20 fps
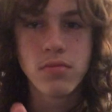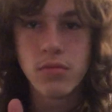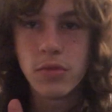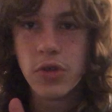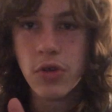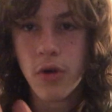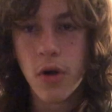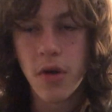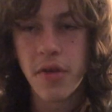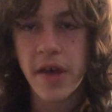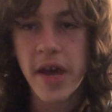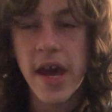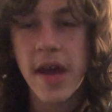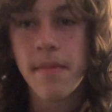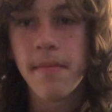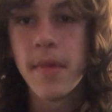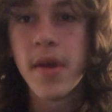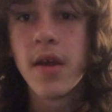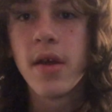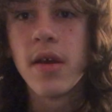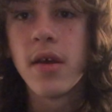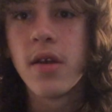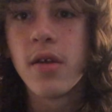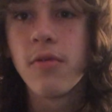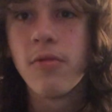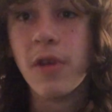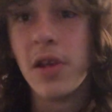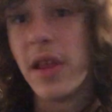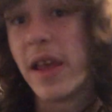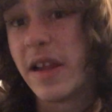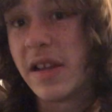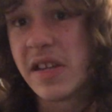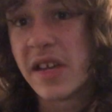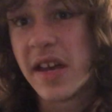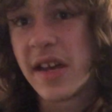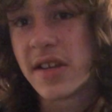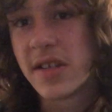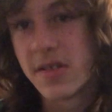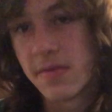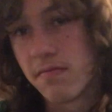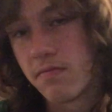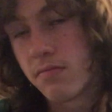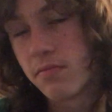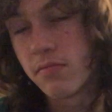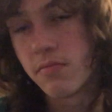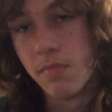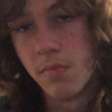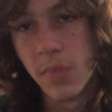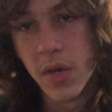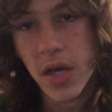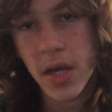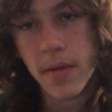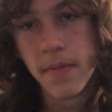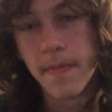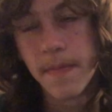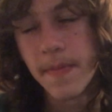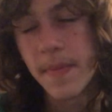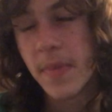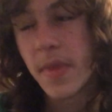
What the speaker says: do all that, re-latex, but